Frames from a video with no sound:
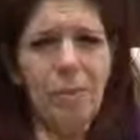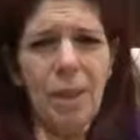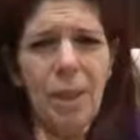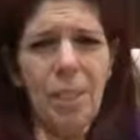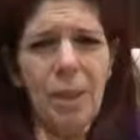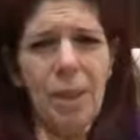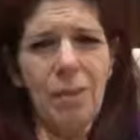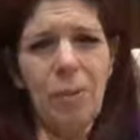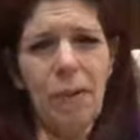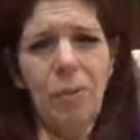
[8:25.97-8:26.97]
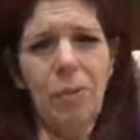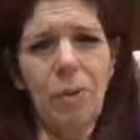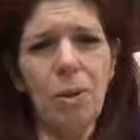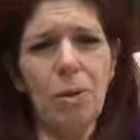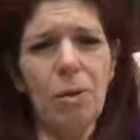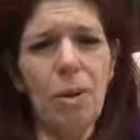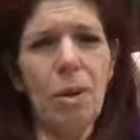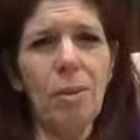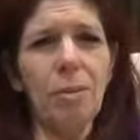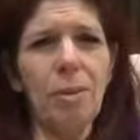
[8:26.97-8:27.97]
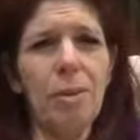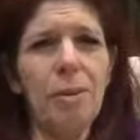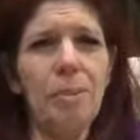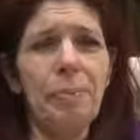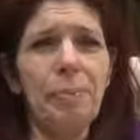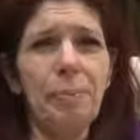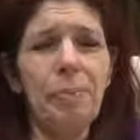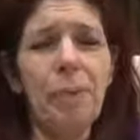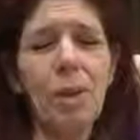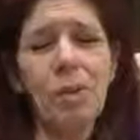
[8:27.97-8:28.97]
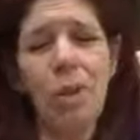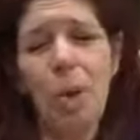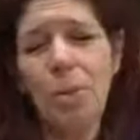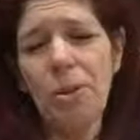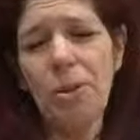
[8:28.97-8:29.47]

I believe David wrote his songs, the songs.